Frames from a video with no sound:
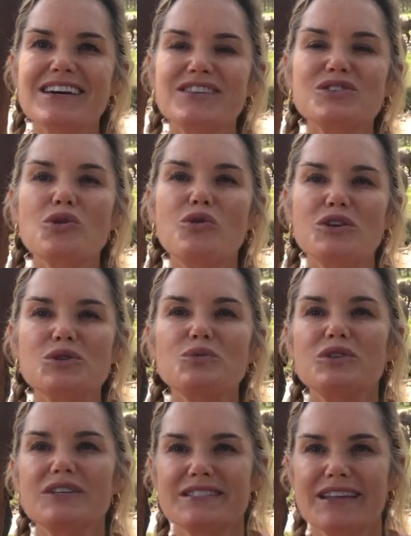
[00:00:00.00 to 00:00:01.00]
This course
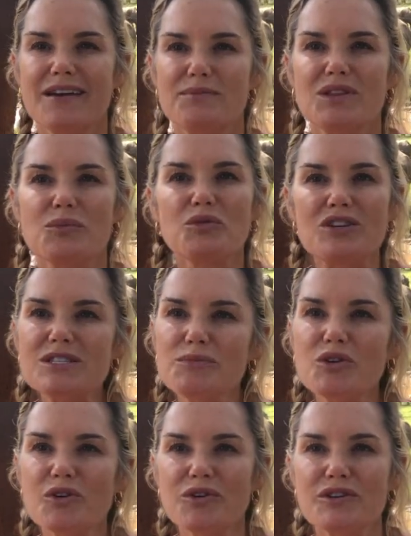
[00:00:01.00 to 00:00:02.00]
will examine the
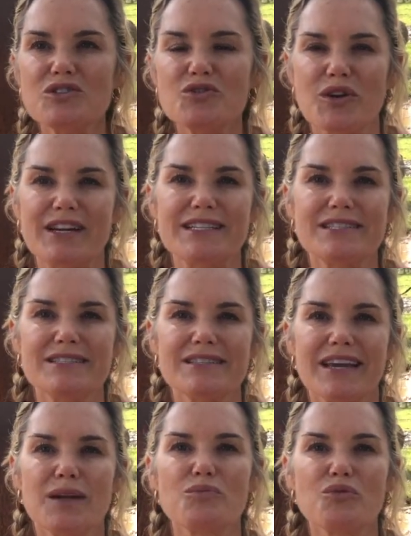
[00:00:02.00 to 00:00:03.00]
principal current trends
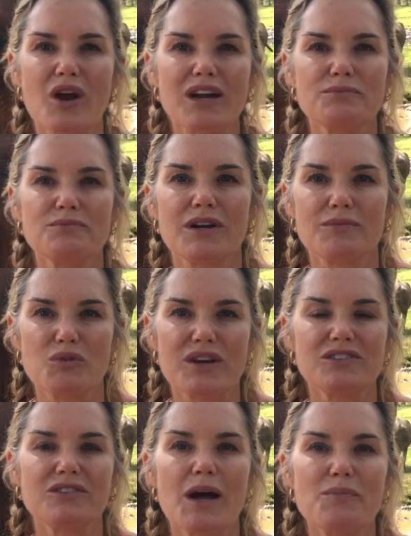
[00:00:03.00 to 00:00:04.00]
and
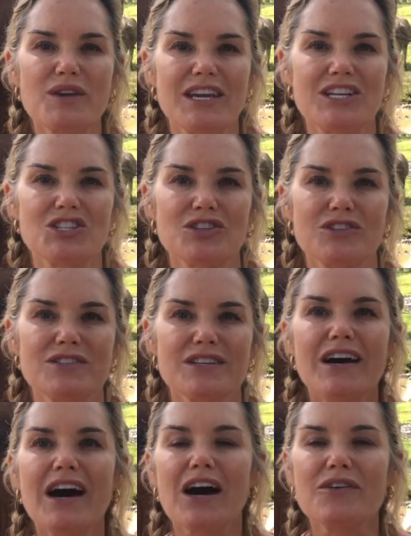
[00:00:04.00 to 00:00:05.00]
practical applications
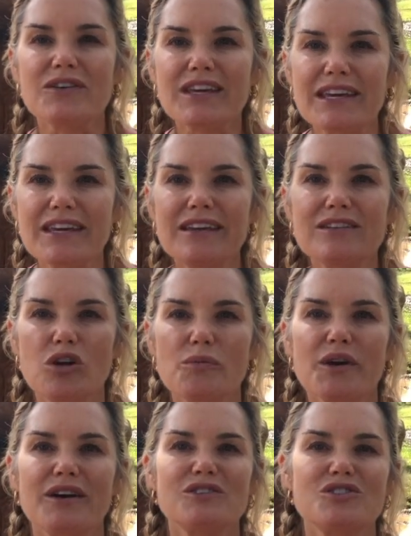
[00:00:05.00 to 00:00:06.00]
of key
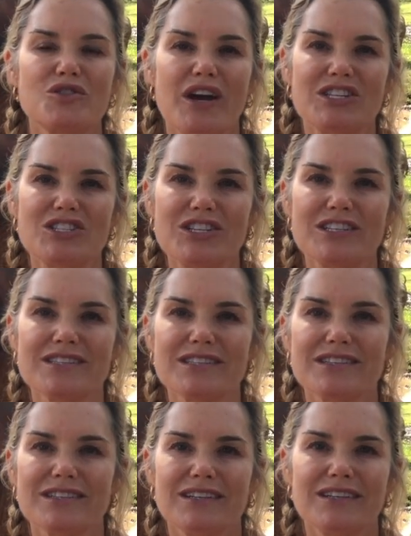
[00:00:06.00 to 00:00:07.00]
global health strategies.
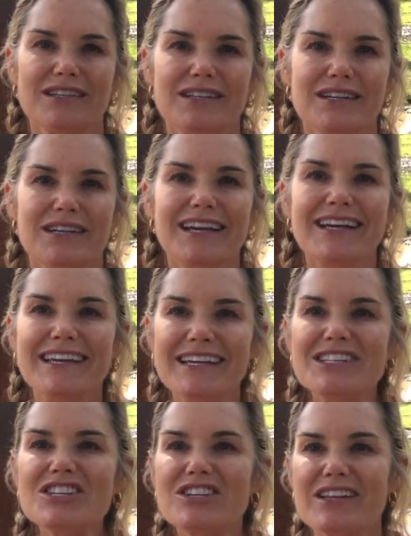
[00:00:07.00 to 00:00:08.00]

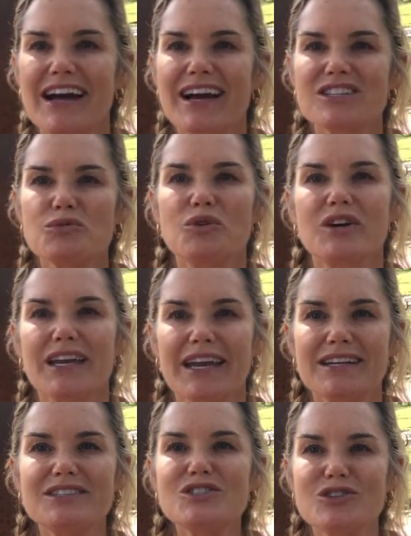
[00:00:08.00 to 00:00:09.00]
Each class will
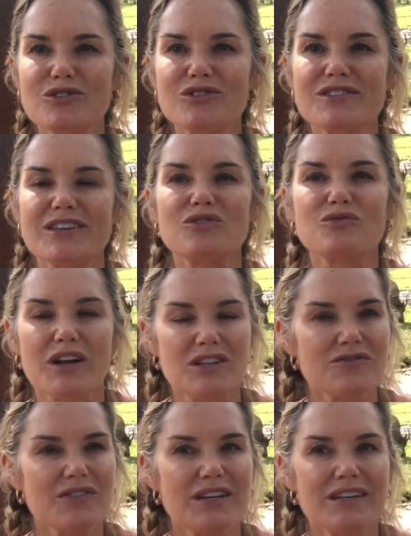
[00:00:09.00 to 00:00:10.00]
engage students in
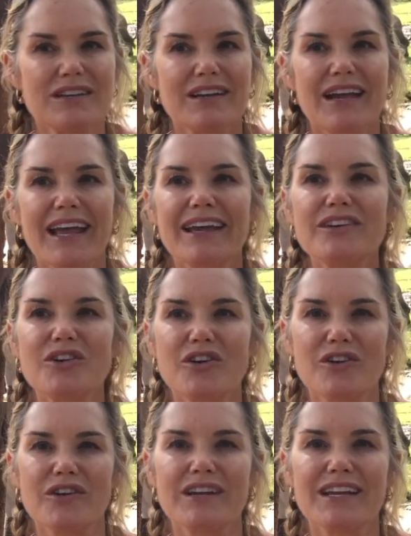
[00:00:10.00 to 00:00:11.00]
relevant and
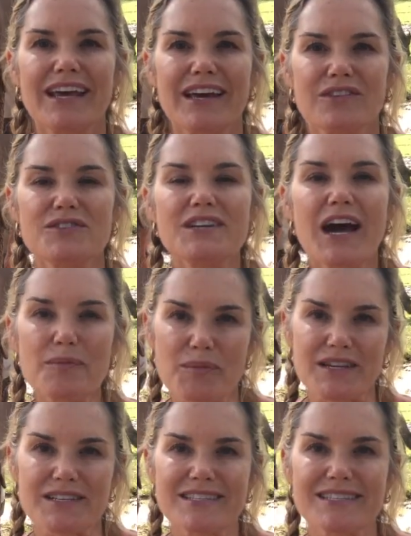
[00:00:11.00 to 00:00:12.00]
current health
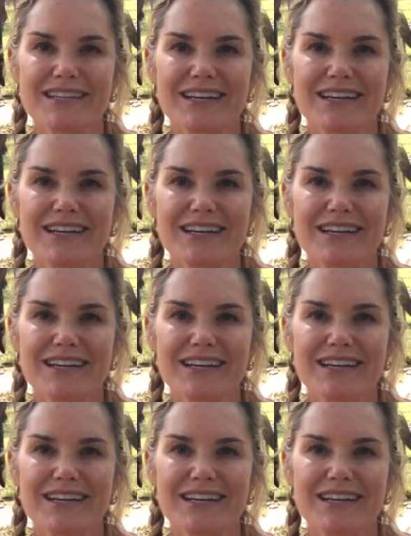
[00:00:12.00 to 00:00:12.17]
topics.